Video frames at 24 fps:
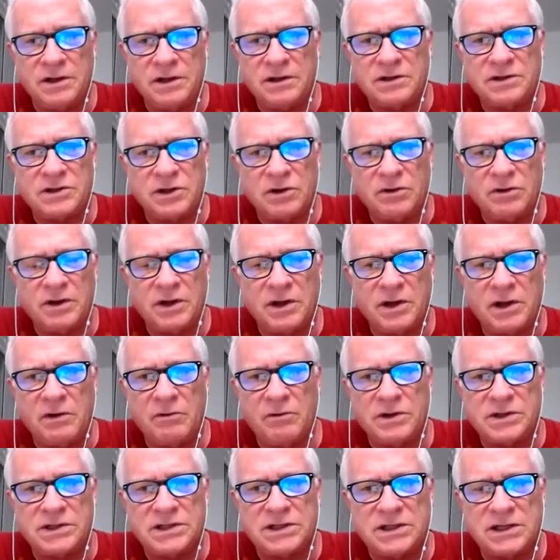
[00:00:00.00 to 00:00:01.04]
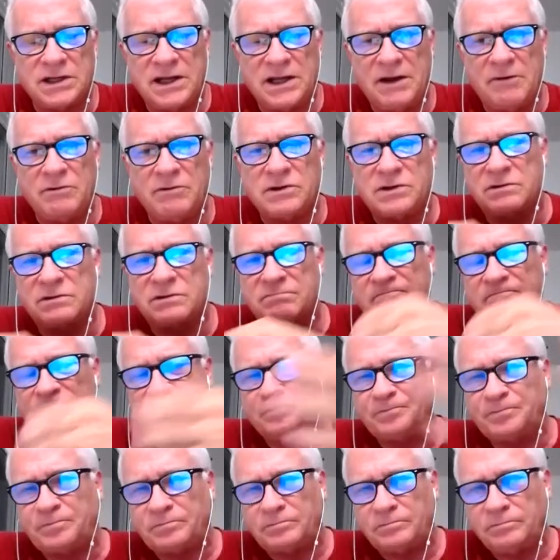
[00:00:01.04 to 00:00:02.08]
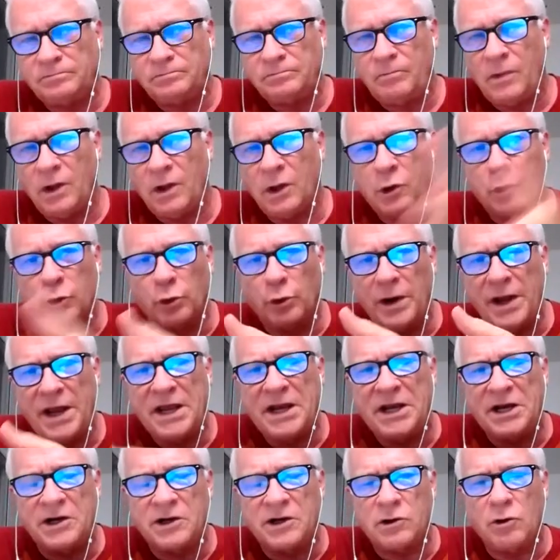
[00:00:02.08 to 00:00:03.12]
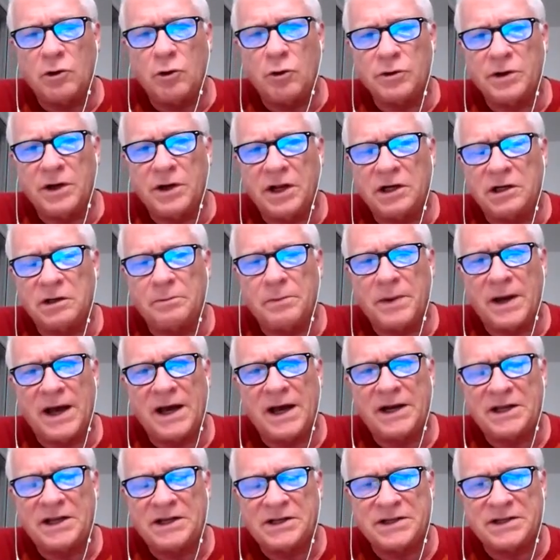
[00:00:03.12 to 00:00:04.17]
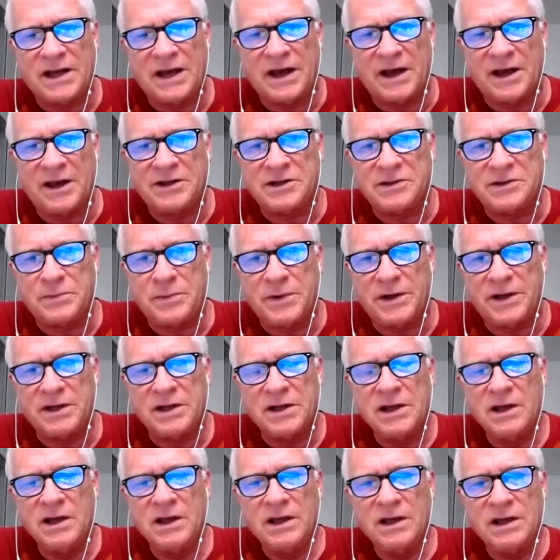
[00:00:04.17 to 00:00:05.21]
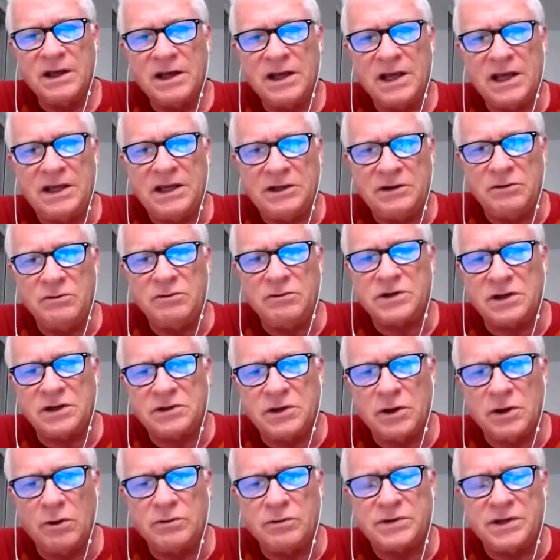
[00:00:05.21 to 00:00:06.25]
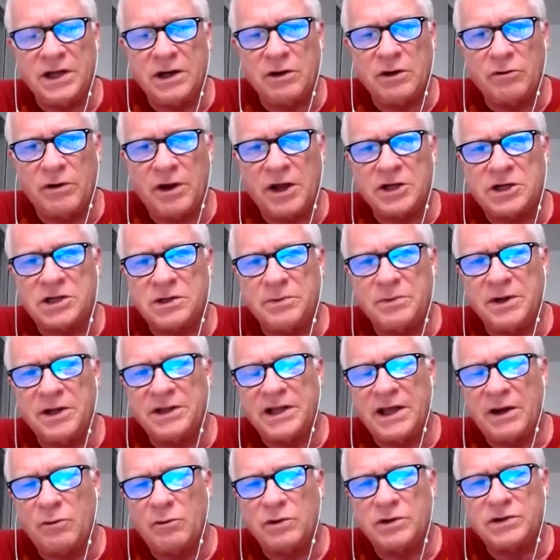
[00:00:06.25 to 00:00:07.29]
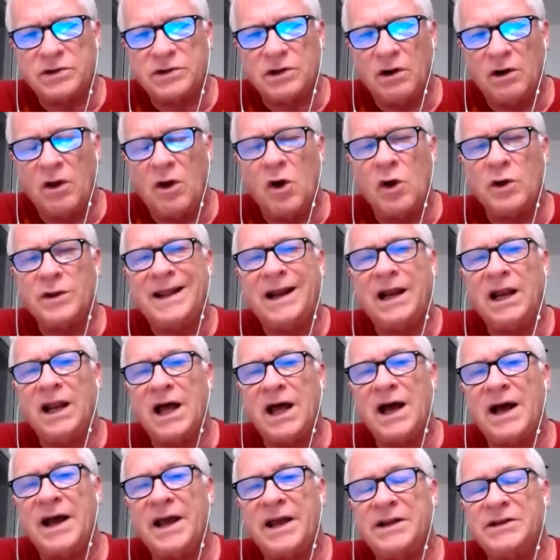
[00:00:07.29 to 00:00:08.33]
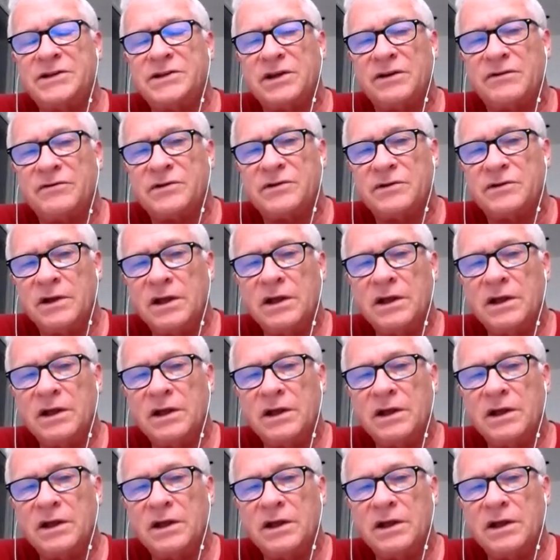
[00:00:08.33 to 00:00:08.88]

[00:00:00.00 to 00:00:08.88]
and so it was graded according to body size, but he used a dosing regimen that was along the lines of